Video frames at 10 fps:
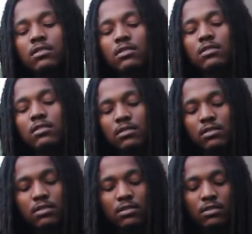
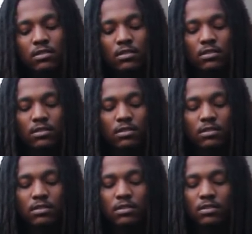
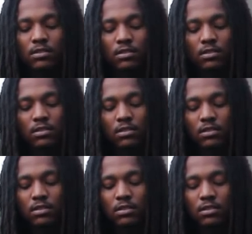
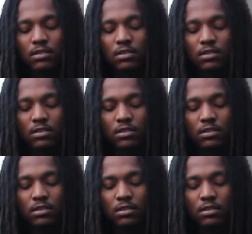
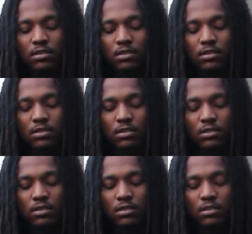
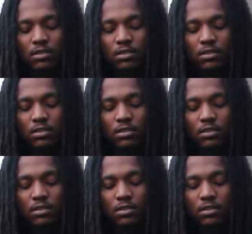The person shown says nothing.